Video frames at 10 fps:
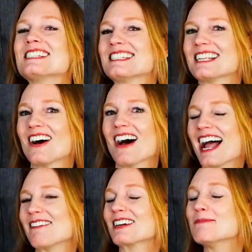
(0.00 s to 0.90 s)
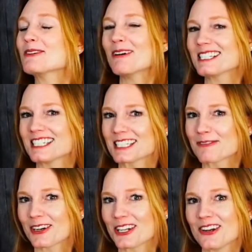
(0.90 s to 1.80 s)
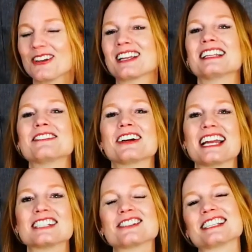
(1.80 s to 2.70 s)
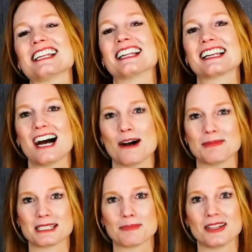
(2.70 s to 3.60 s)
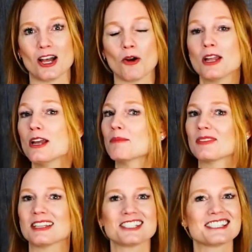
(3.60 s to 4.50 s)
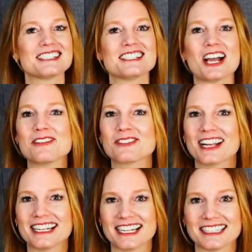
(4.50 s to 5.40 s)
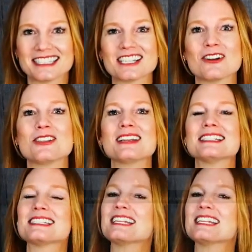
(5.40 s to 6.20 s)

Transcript: So I have a couple questions for you. You can leave your answers in the comments below, but let's just dive right in. So you can